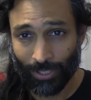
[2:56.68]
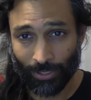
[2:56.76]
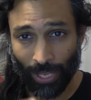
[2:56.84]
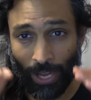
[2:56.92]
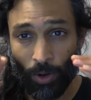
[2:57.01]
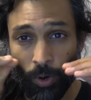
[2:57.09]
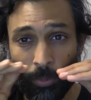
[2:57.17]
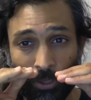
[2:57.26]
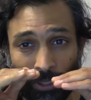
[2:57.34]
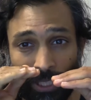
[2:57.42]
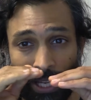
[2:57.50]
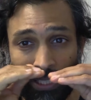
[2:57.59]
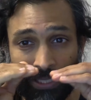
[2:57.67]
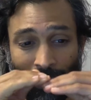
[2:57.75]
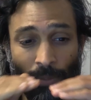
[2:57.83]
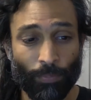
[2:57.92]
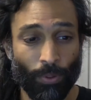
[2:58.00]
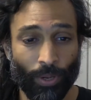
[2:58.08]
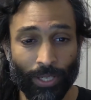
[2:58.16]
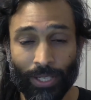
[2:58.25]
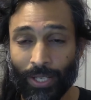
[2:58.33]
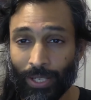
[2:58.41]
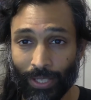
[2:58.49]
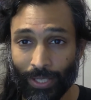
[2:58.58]
that homeostatic set point
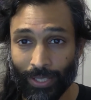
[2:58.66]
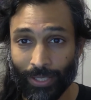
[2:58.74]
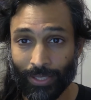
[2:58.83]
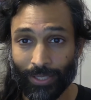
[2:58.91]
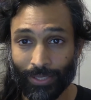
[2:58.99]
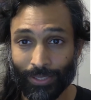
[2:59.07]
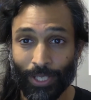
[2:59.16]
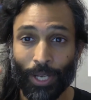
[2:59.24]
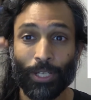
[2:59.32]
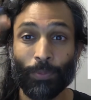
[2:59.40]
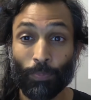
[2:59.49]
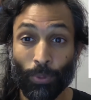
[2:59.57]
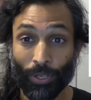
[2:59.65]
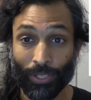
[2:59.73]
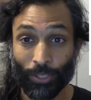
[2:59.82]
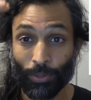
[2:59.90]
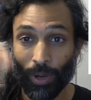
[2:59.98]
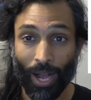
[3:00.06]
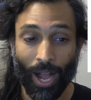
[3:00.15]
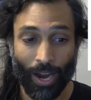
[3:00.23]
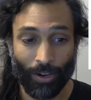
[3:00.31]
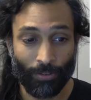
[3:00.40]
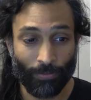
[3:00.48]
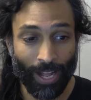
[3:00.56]
is put to a
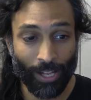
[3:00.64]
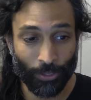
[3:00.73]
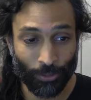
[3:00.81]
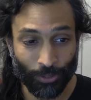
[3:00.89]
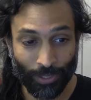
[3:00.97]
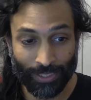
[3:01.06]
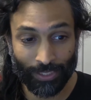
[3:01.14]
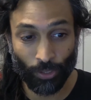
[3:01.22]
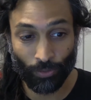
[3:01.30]
higher value. So you can see